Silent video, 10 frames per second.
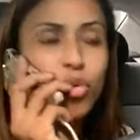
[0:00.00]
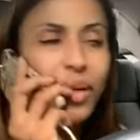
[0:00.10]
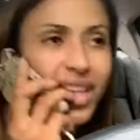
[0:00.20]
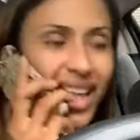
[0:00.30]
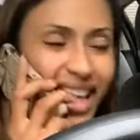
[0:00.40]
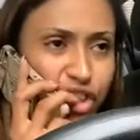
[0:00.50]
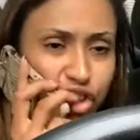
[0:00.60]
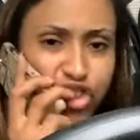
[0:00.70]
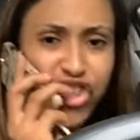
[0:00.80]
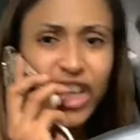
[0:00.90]
you begin to
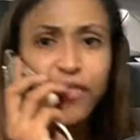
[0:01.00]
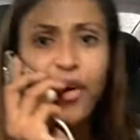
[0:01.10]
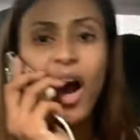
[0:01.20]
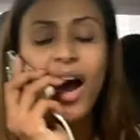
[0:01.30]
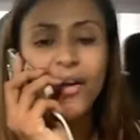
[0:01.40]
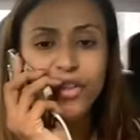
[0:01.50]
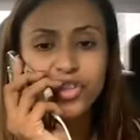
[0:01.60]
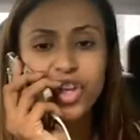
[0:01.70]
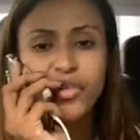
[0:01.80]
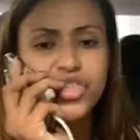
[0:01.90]
intercede for
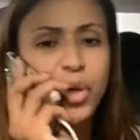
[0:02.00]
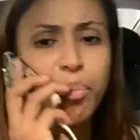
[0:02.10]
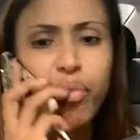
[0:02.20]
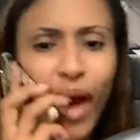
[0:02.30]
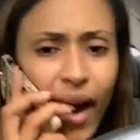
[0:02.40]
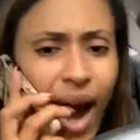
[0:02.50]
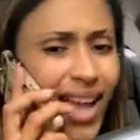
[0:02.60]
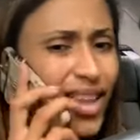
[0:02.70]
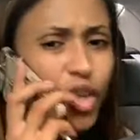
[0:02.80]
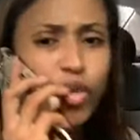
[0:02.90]
others. There is a prayer,
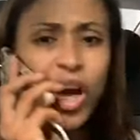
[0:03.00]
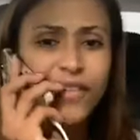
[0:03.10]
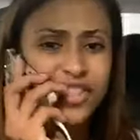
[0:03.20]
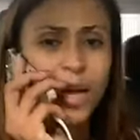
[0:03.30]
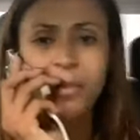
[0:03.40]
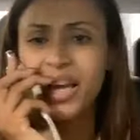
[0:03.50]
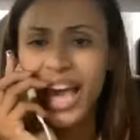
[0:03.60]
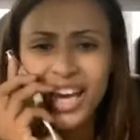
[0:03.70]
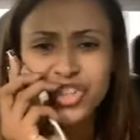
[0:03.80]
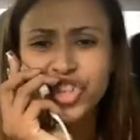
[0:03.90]
hallelujah, of
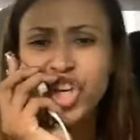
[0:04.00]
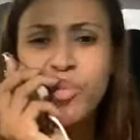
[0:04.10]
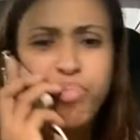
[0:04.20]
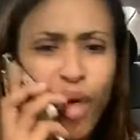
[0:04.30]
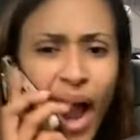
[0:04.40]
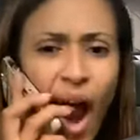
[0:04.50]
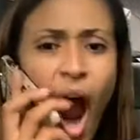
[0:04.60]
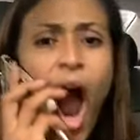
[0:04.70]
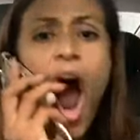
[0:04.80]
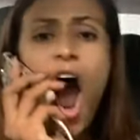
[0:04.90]
supplication, a prayer
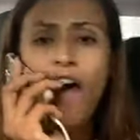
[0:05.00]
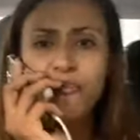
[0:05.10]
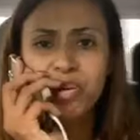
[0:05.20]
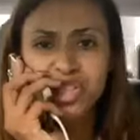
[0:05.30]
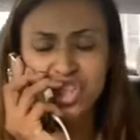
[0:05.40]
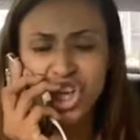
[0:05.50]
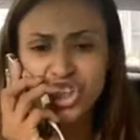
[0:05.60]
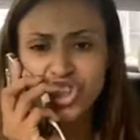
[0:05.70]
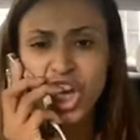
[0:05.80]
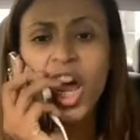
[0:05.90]
of
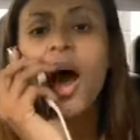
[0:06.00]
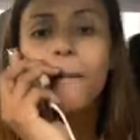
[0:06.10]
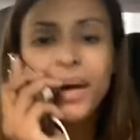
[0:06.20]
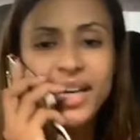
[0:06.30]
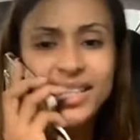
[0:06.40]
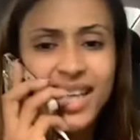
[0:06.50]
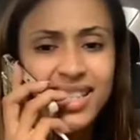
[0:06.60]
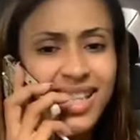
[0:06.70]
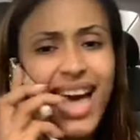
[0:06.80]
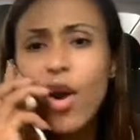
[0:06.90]
petition. But he
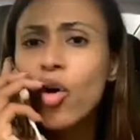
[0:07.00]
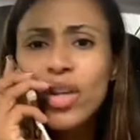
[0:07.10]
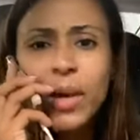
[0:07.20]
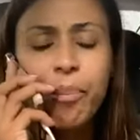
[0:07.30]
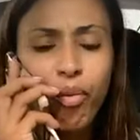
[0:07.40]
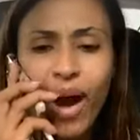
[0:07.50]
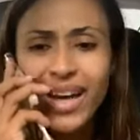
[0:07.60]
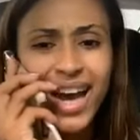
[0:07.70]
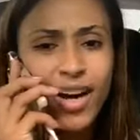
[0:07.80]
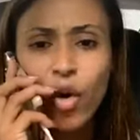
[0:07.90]
says, not only pray,
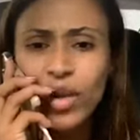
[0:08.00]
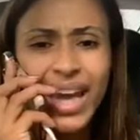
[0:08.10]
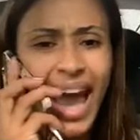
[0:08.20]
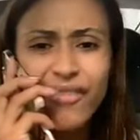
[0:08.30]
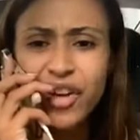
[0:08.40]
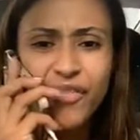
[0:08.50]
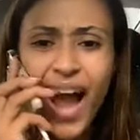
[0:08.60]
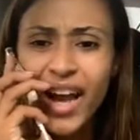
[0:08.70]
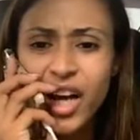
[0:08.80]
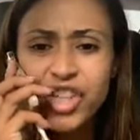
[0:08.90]
not only have
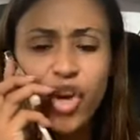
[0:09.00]
divine,